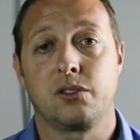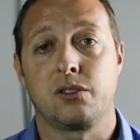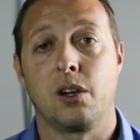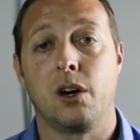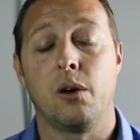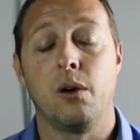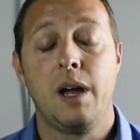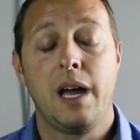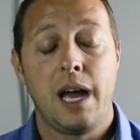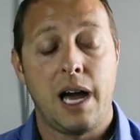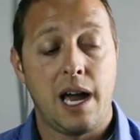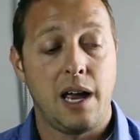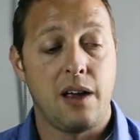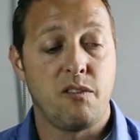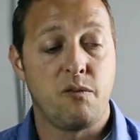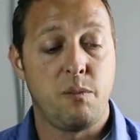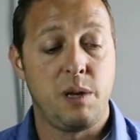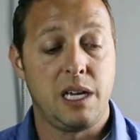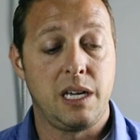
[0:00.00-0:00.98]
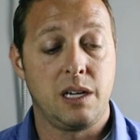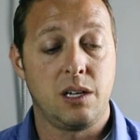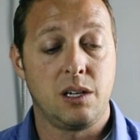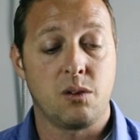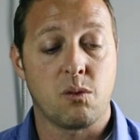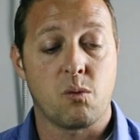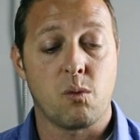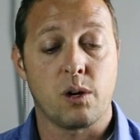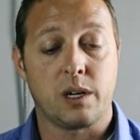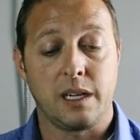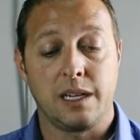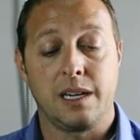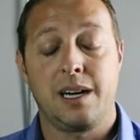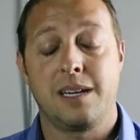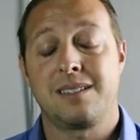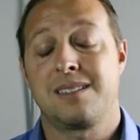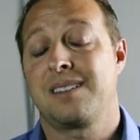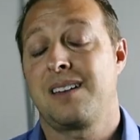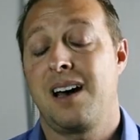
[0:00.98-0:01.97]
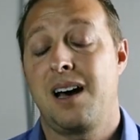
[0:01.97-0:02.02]
So I have been working
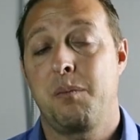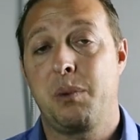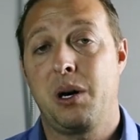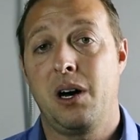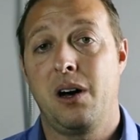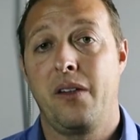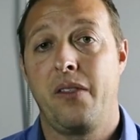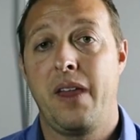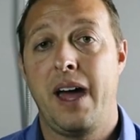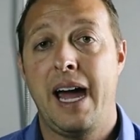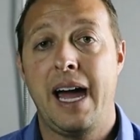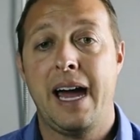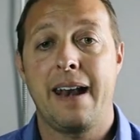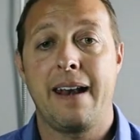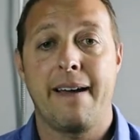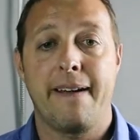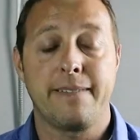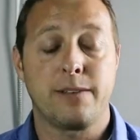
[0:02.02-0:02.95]
nonstop on that.